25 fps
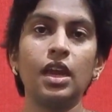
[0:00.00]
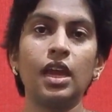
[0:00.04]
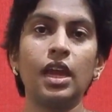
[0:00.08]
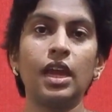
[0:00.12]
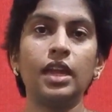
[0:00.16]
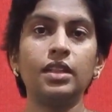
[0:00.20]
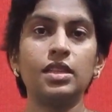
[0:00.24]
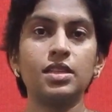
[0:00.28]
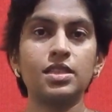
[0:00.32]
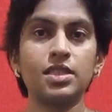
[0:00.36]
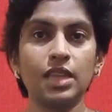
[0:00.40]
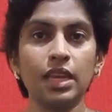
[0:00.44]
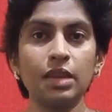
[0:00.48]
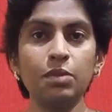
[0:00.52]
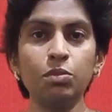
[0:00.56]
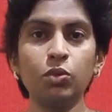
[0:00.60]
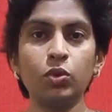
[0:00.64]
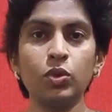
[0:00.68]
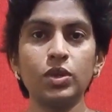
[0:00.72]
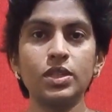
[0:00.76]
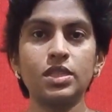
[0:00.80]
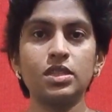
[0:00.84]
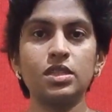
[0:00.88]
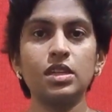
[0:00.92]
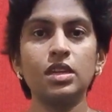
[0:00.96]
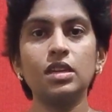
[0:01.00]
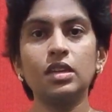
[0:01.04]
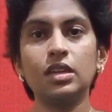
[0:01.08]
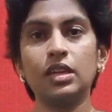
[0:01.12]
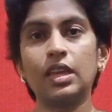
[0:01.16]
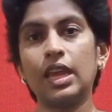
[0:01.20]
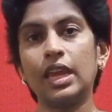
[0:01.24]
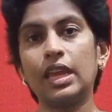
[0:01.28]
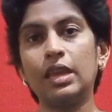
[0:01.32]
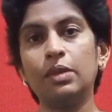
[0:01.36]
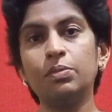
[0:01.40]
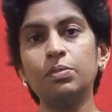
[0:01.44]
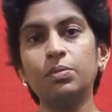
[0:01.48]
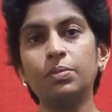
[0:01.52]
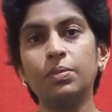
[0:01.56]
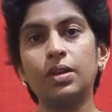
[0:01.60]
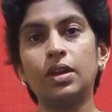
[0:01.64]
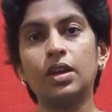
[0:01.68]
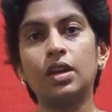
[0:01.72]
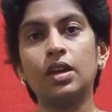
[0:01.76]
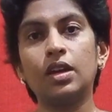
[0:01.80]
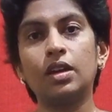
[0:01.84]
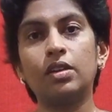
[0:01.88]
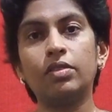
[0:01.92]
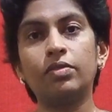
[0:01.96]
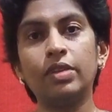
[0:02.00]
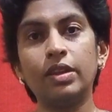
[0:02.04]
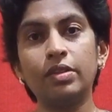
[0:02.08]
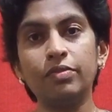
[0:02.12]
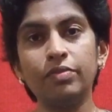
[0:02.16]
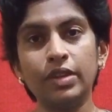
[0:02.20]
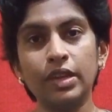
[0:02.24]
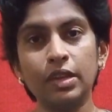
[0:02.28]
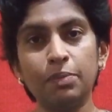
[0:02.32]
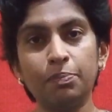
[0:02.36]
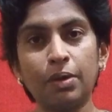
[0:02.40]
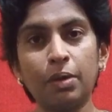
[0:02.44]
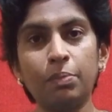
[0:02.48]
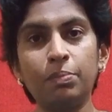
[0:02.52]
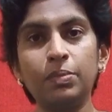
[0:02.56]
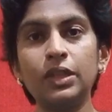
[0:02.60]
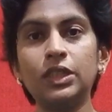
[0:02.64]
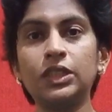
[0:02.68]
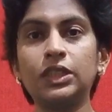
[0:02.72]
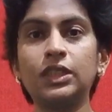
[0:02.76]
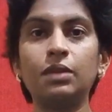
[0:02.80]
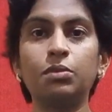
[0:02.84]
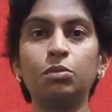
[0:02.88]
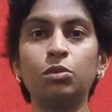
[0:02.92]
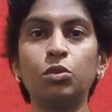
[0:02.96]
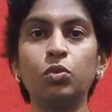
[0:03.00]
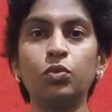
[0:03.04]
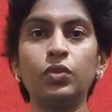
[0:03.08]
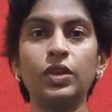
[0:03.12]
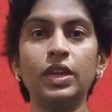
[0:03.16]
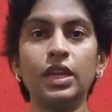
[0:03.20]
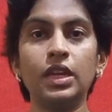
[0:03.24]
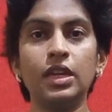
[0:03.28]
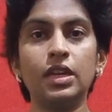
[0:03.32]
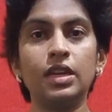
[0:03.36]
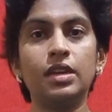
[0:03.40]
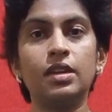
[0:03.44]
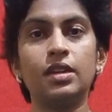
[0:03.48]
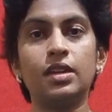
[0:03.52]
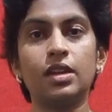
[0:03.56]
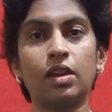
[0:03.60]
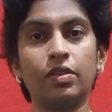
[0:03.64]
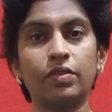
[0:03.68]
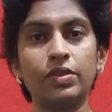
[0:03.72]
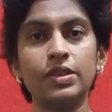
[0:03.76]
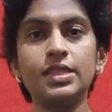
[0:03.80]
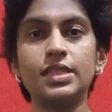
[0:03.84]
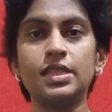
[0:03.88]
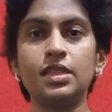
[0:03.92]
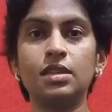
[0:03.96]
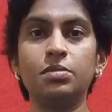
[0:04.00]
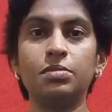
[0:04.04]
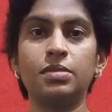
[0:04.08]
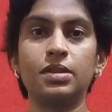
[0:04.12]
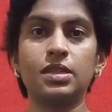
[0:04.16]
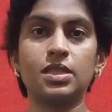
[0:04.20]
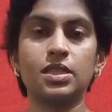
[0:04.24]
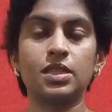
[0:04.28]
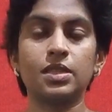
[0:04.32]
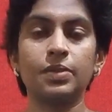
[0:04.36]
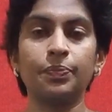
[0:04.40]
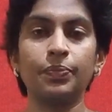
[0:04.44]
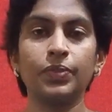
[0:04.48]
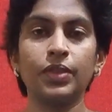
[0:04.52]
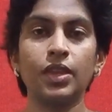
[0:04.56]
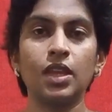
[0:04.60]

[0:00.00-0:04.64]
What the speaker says: And the same question came when we published the movie in Ravan cinemas.